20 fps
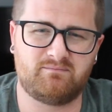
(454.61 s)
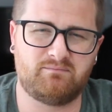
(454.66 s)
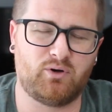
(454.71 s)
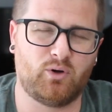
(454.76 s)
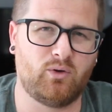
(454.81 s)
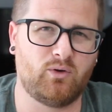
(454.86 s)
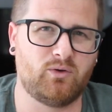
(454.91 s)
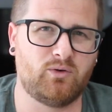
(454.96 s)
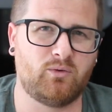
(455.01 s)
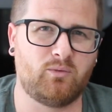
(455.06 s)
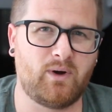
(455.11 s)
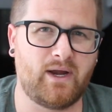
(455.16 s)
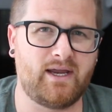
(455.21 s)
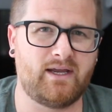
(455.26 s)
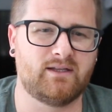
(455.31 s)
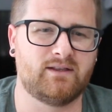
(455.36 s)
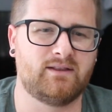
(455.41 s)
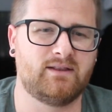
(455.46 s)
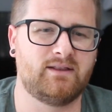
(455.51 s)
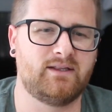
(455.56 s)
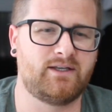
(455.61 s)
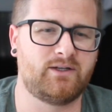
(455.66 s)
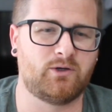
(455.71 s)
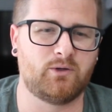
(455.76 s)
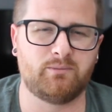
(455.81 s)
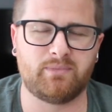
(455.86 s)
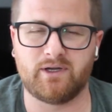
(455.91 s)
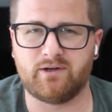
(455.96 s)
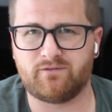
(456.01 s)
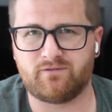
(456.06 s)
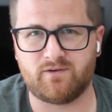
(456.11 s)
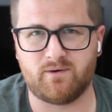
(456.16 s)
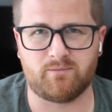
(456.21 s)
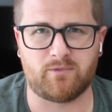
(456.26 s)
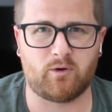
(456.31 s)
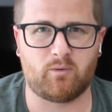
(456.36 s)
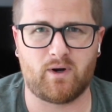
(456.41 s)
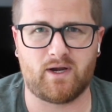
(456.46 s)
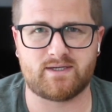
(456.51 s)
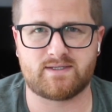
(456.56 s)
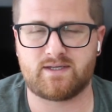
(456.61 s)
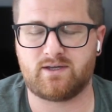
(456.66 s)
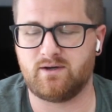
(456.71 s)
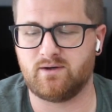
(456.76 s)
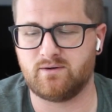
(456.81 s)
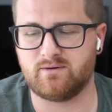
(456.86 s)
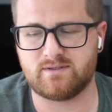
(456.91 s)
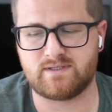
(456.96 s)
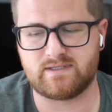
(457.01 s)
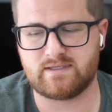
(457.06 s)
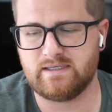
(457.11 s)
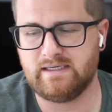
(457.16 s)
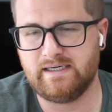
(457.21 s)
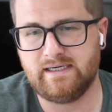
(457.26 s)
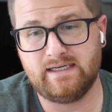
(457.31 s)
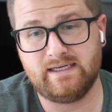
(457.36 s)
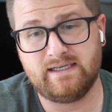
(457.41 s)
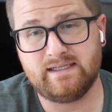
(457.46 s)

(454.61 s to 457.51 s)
pull away a little bit from the West Coast.